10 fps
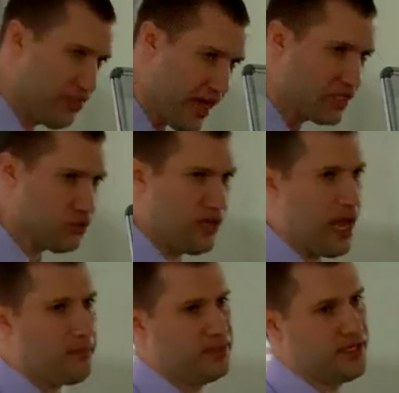That's what
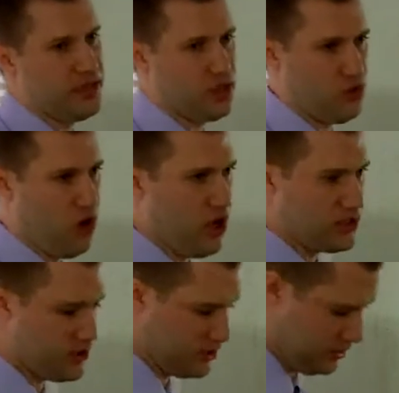happens at the
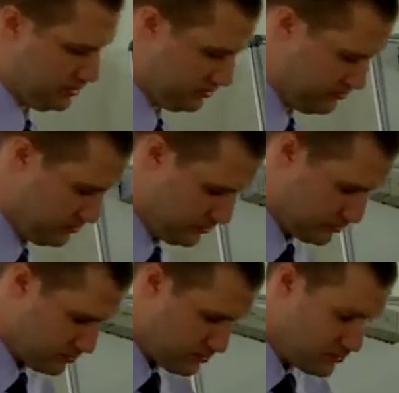cross.
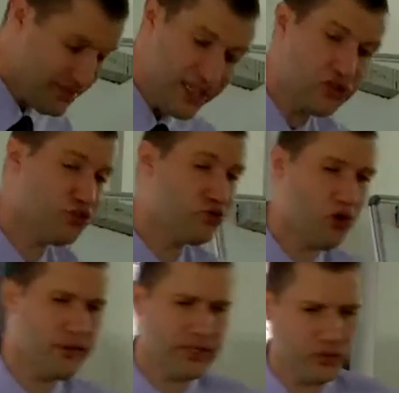In
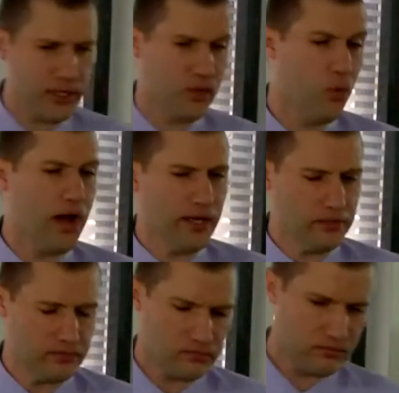Deuteronomy
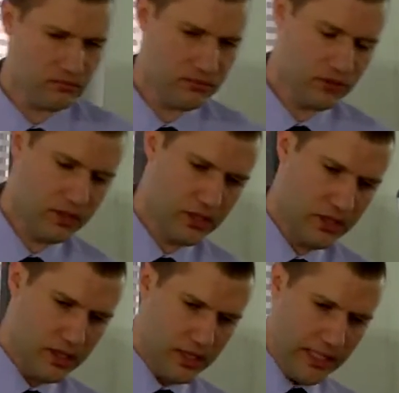21,
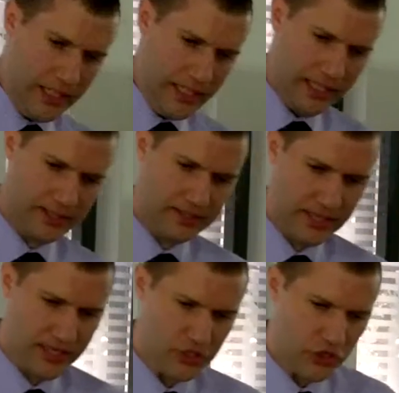it
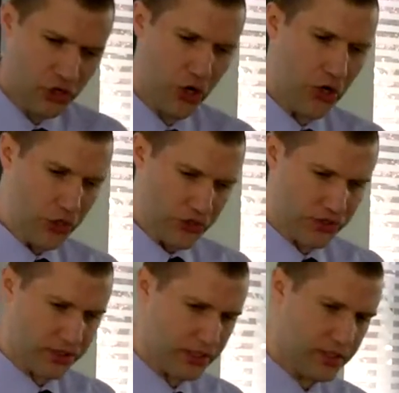says,
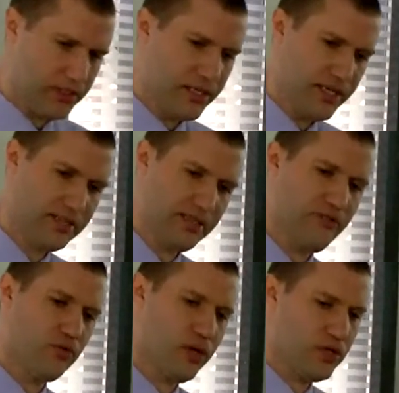Cursed is
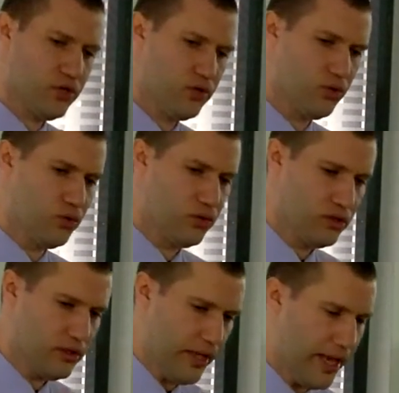everyone
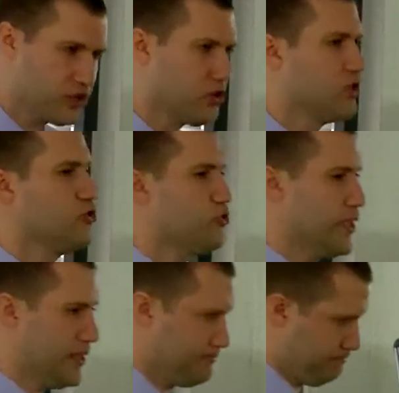who hangs on a tree.